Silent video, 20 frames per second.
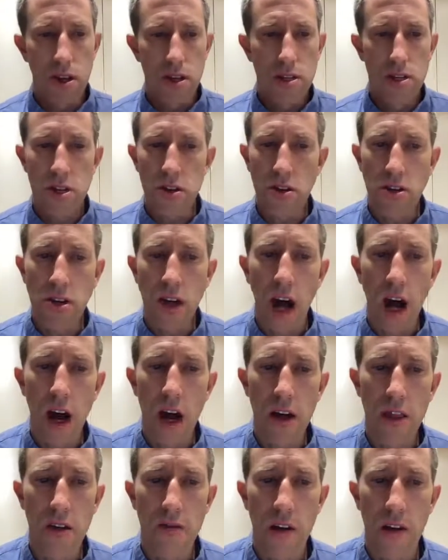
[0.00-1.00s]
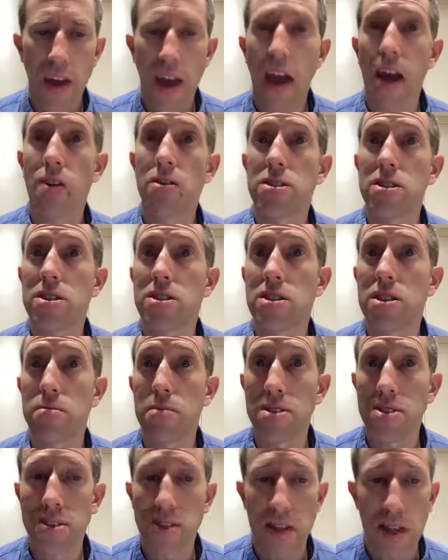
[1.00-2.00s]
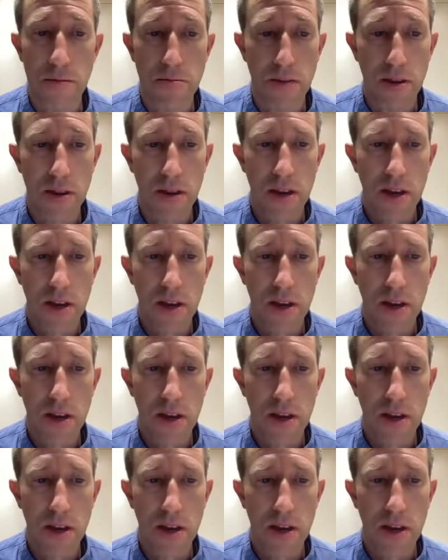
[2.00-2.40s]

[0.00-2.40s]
Dear God, the very houses seem asleep,